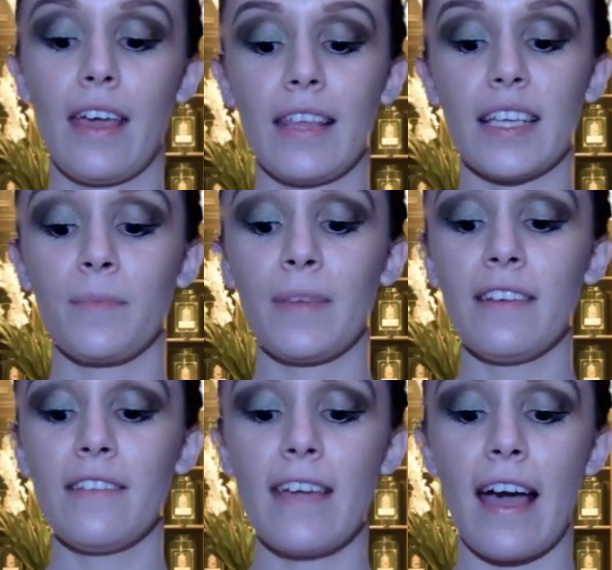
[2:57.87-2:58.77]
They
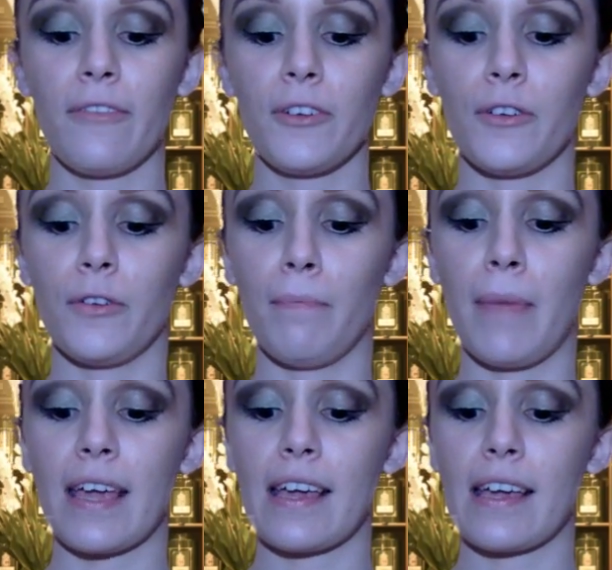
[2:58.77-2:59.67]
spend the afternoon
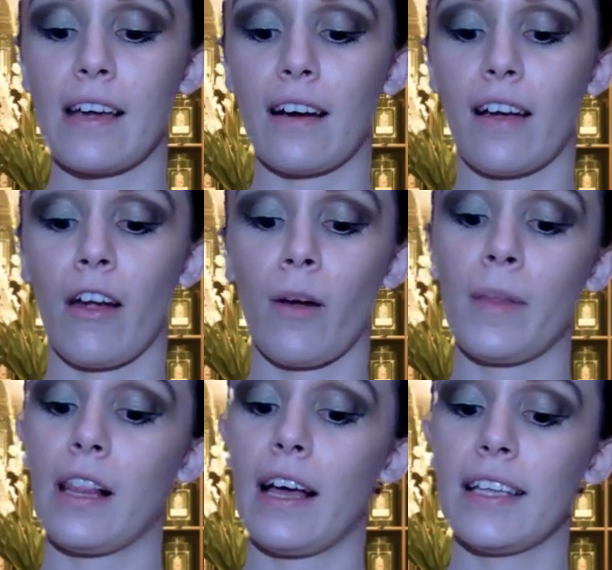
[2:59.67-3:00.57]
baking a
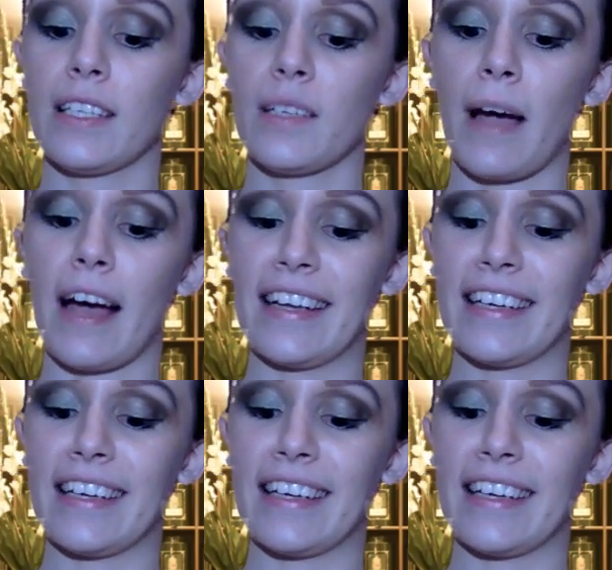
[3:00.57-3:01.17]
caramelized pie